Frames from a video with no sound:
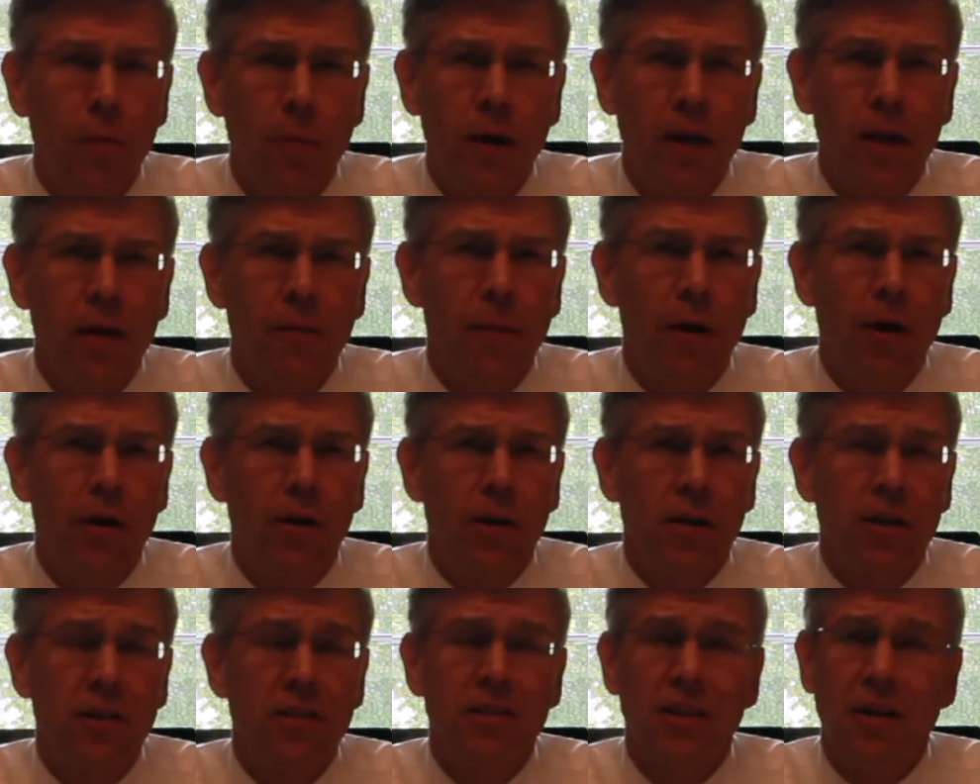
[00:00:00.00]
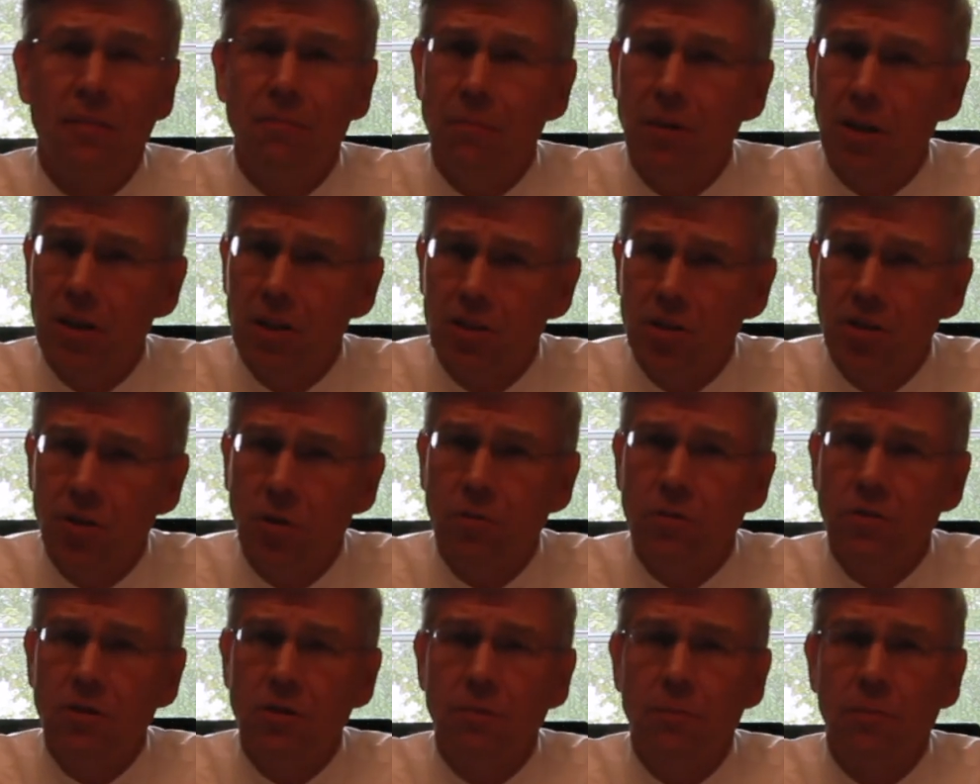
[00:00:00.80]
many Americans and
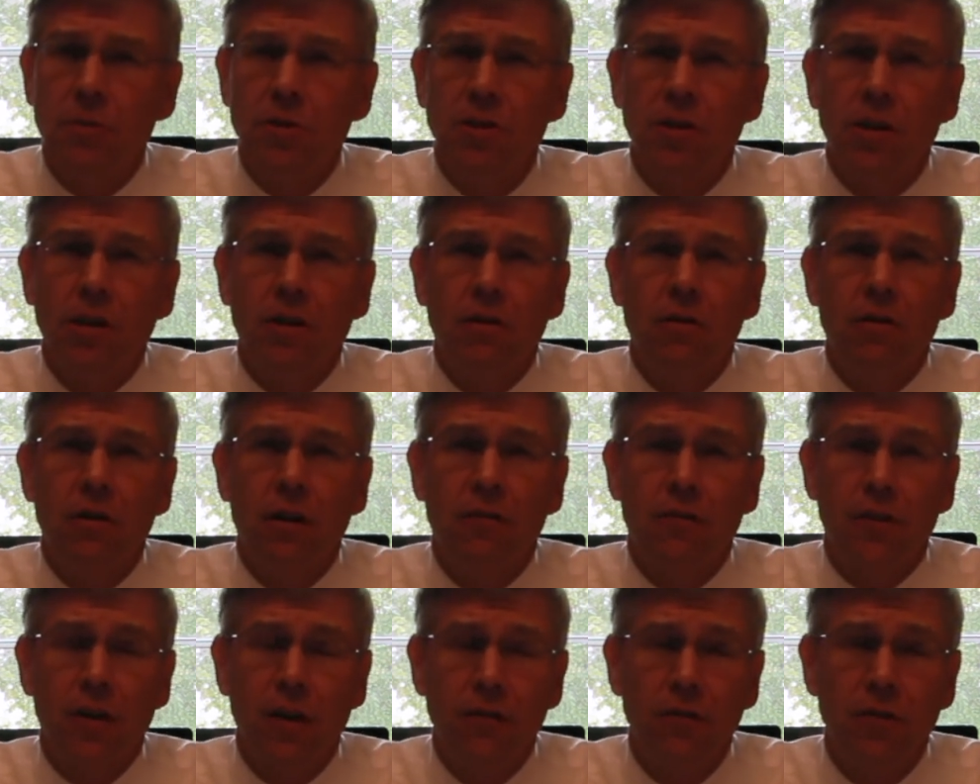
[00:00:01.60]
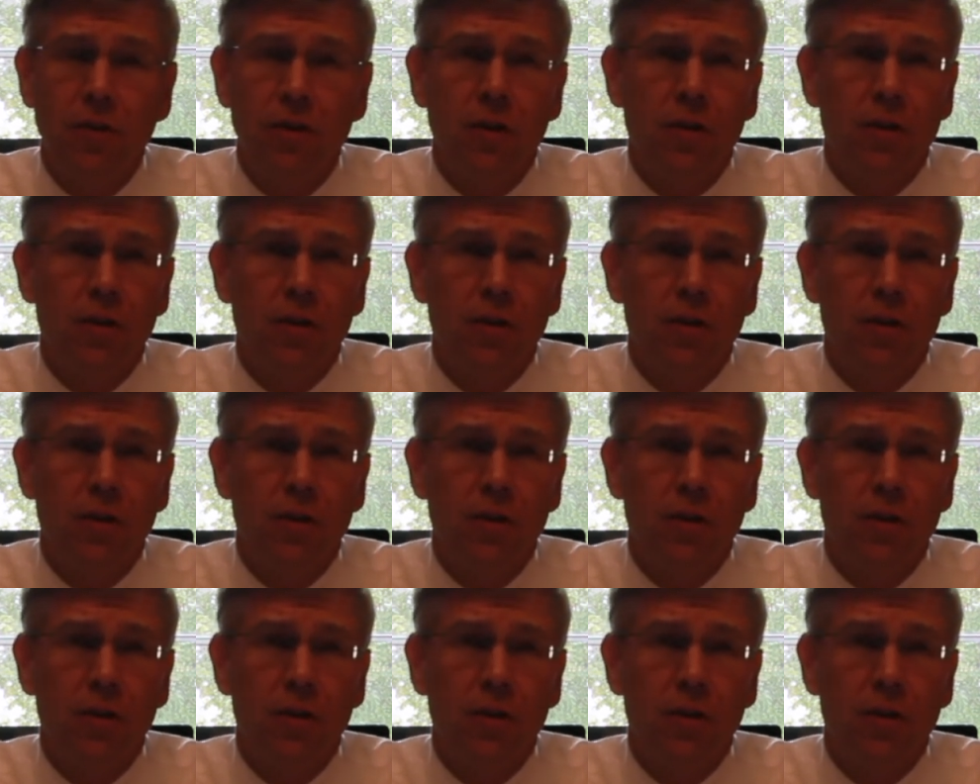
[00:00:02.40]
Minnesotans in particular have given